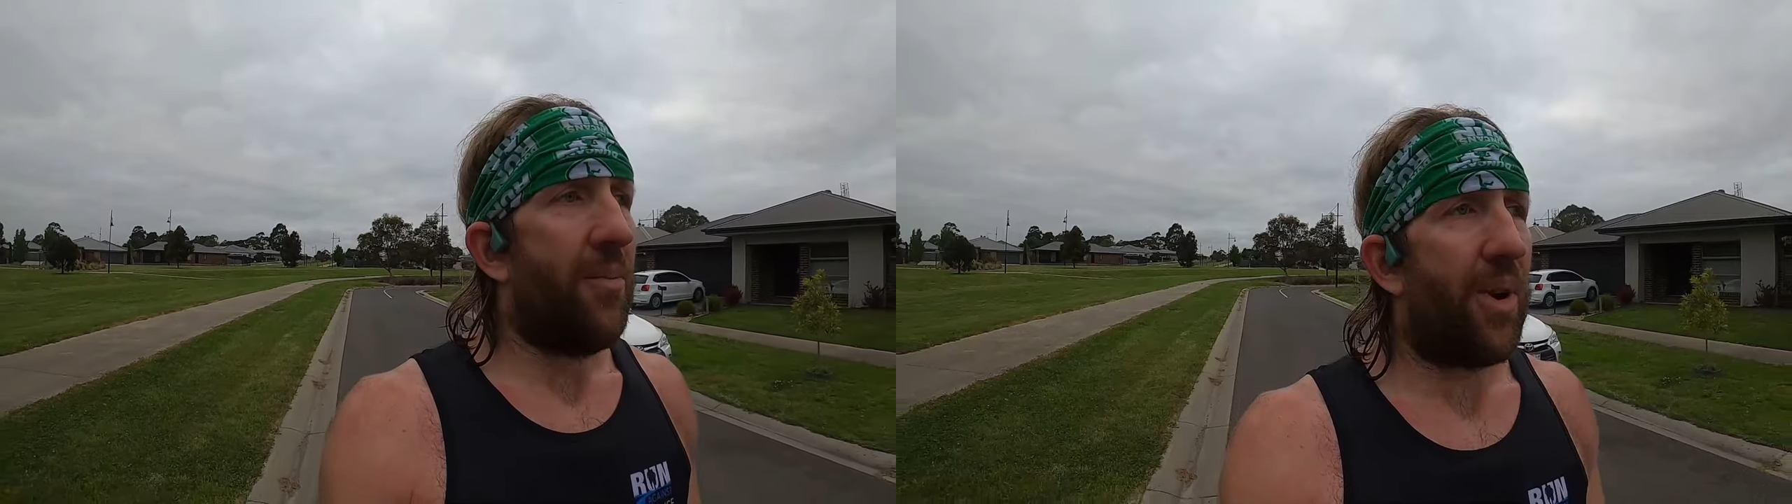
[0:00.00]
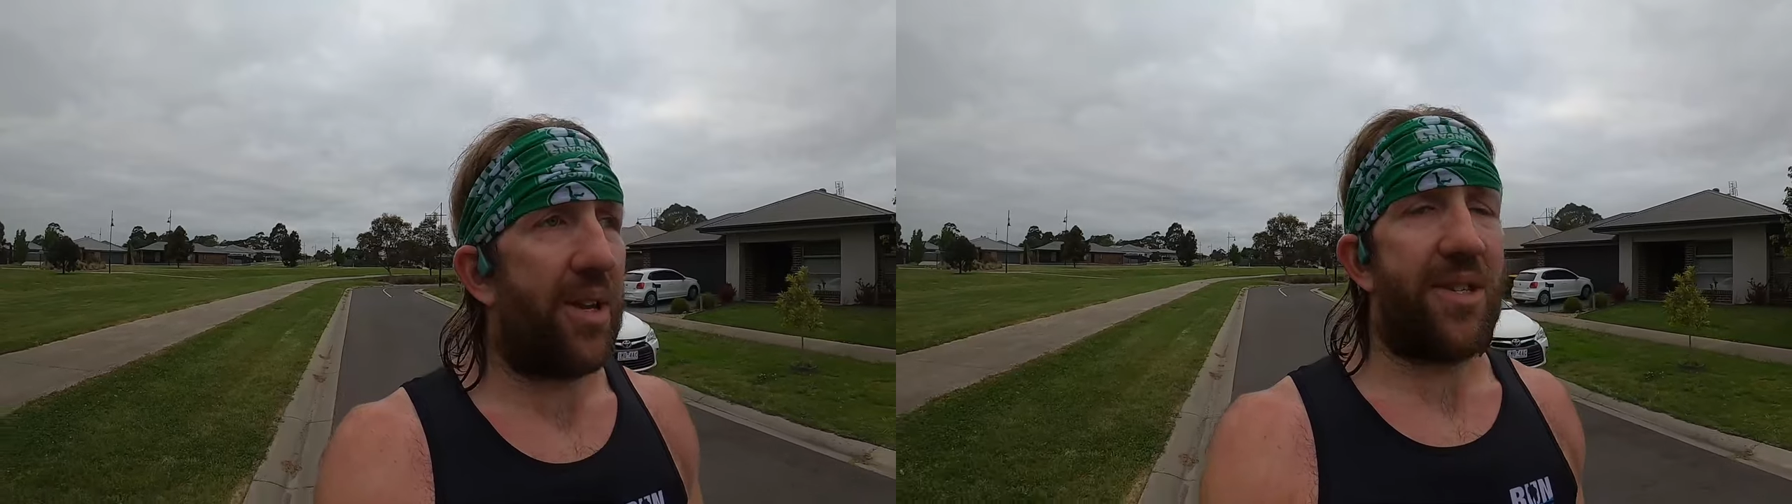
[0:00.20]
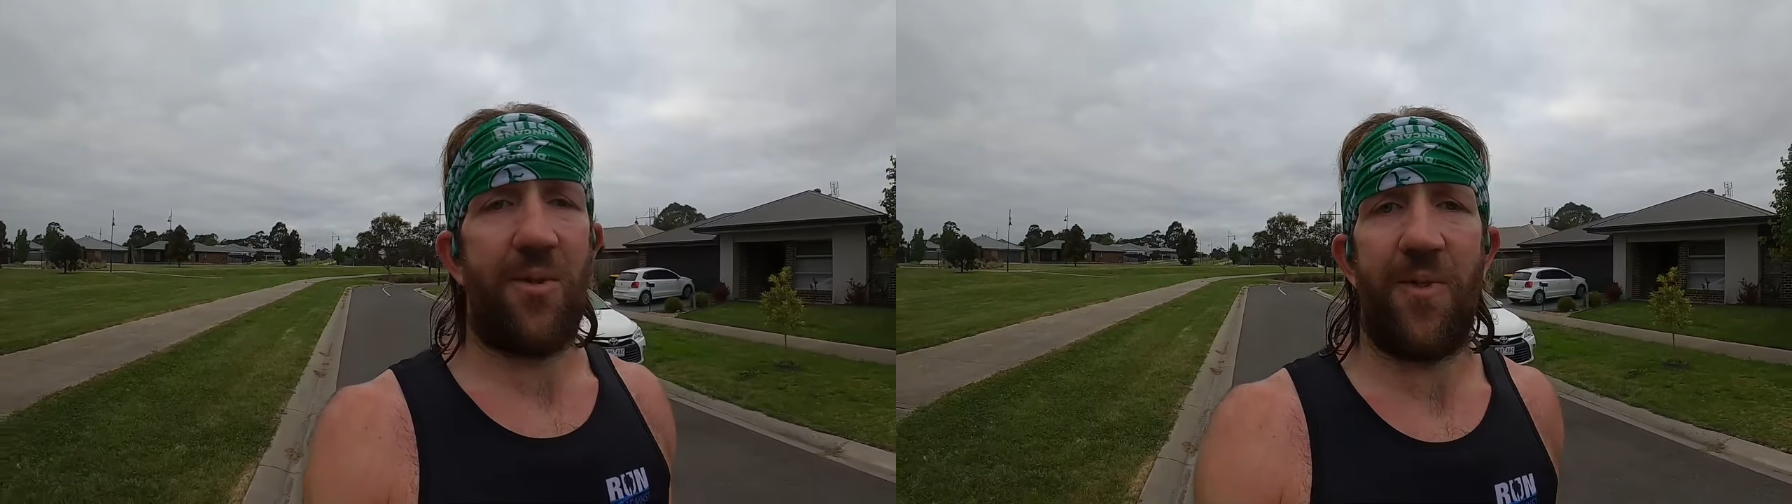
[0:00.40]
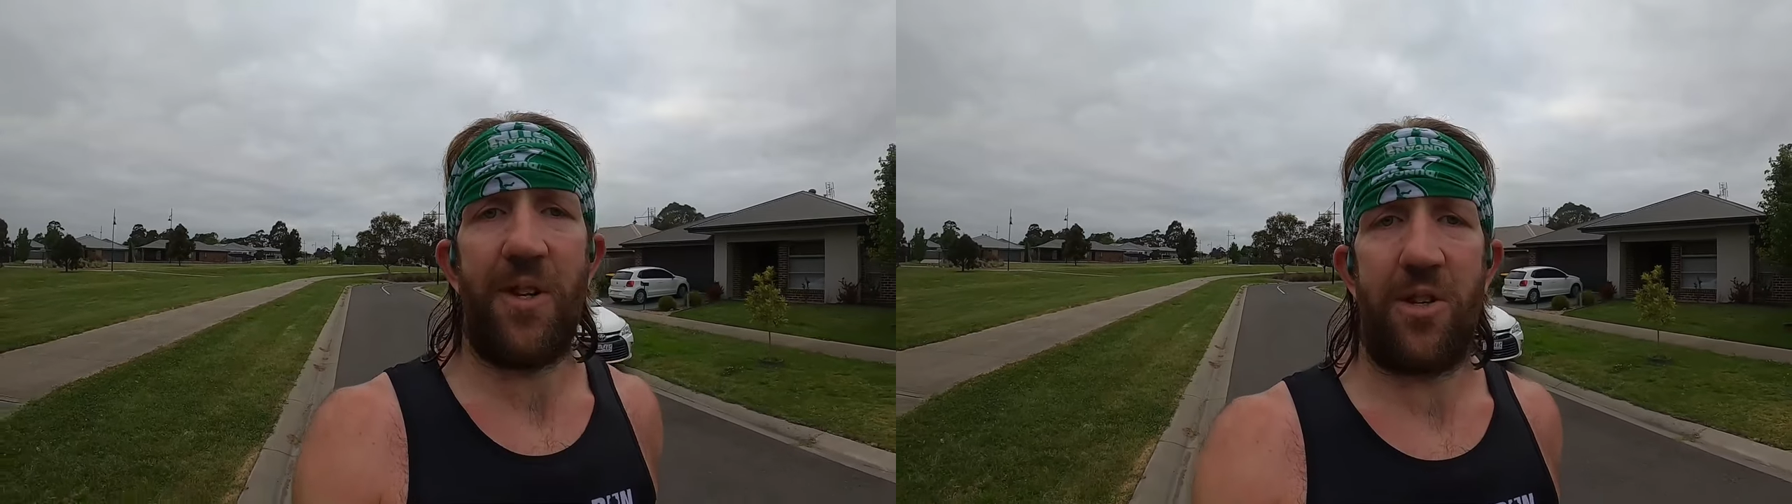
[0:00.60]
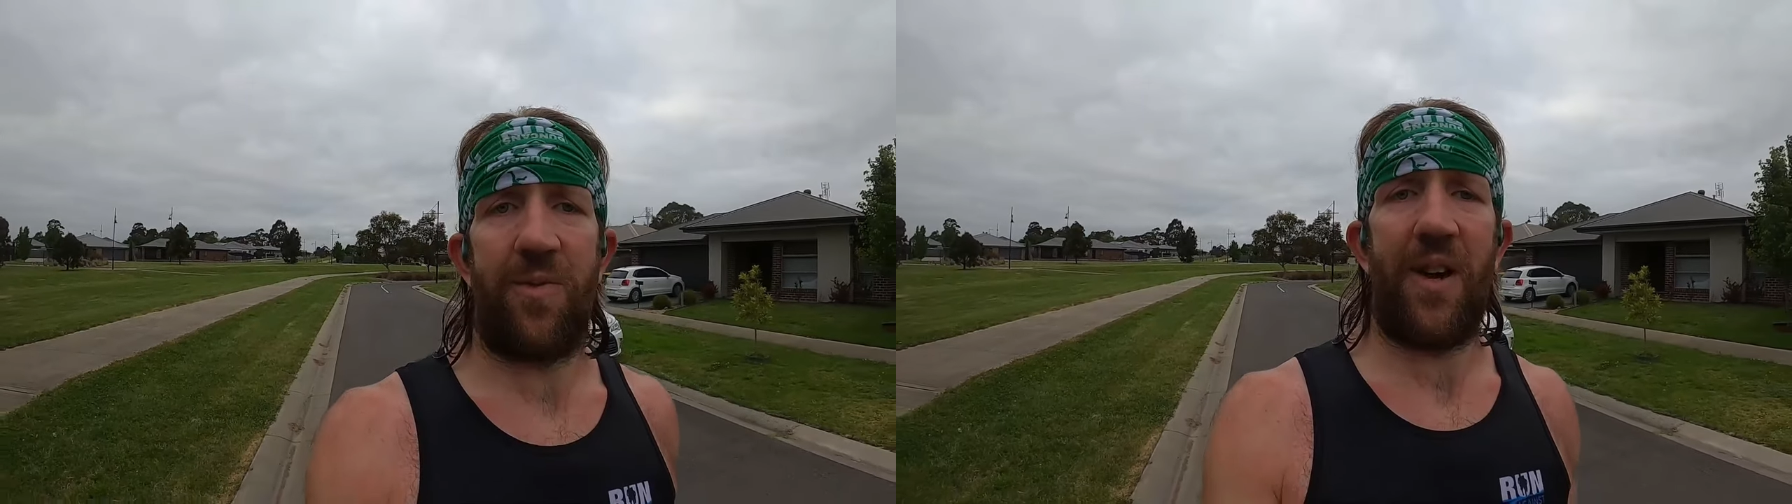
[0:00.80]
But I still
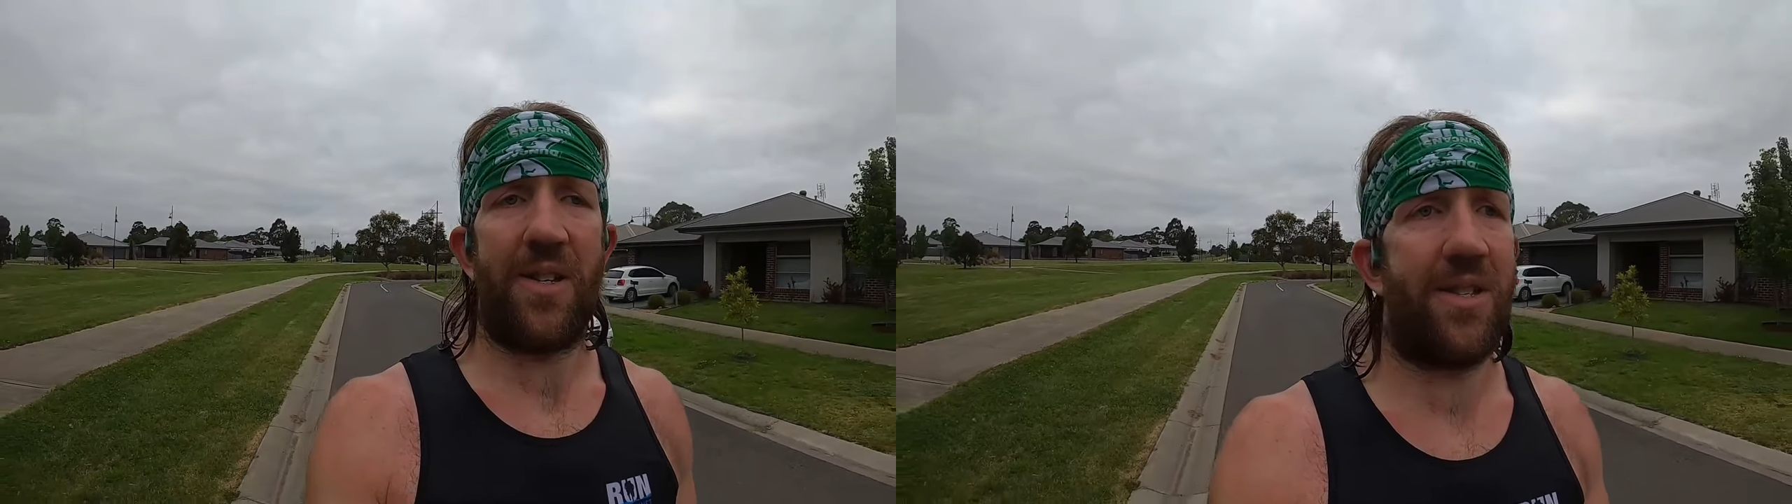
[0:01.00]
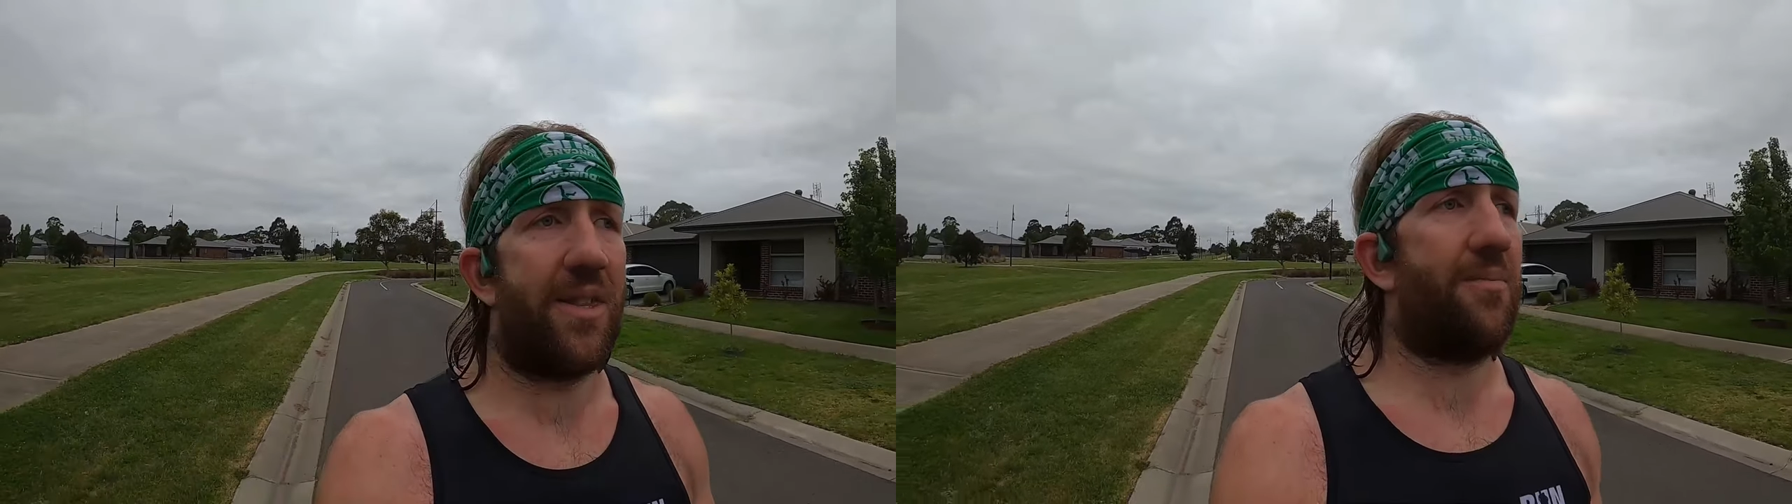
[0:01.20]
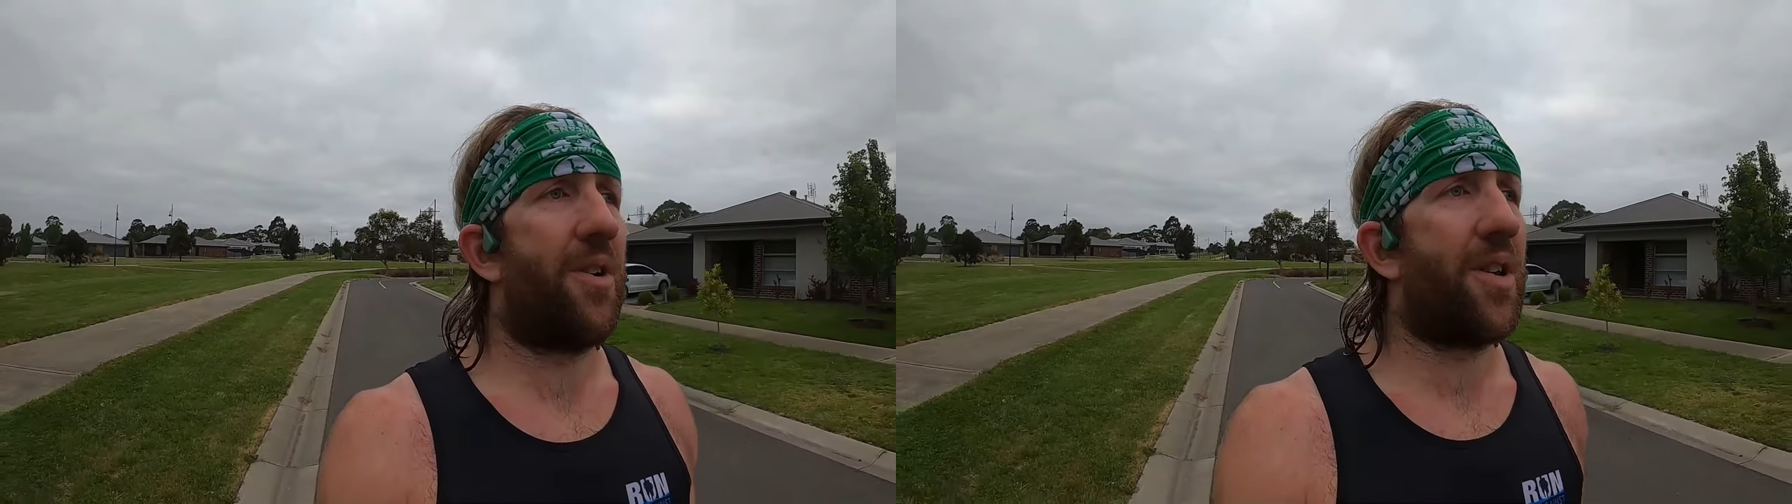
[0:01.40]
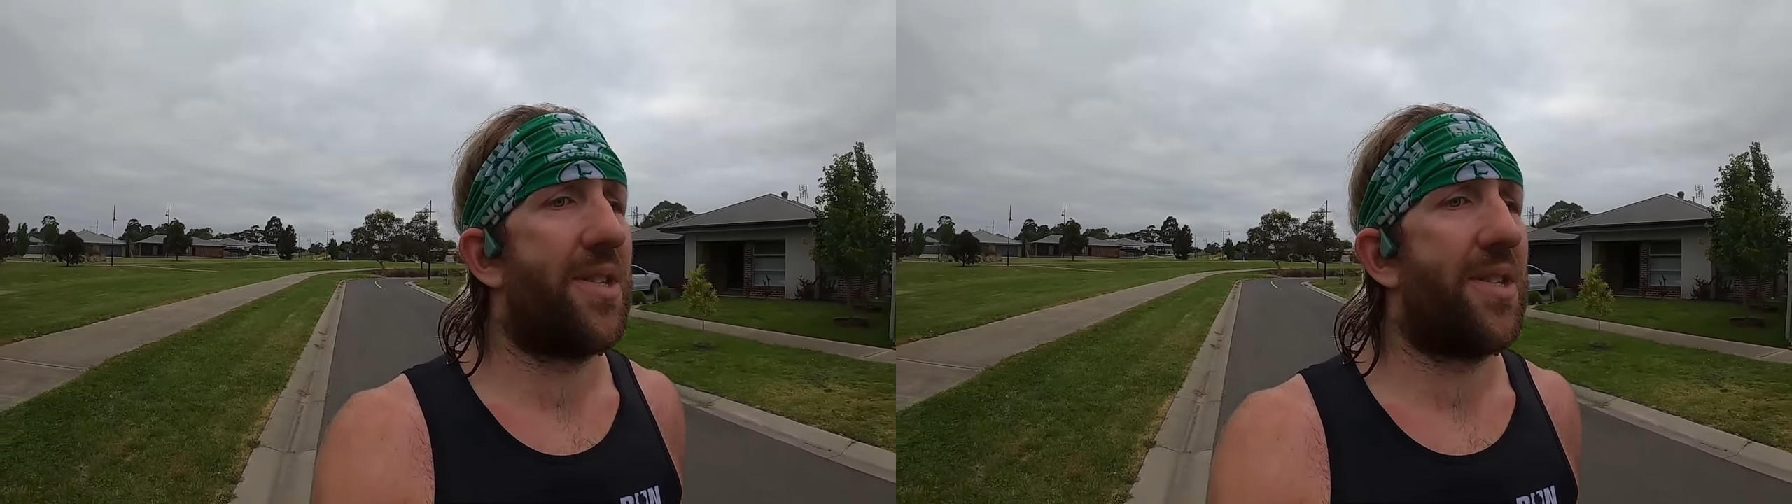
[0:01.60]
finished faster than what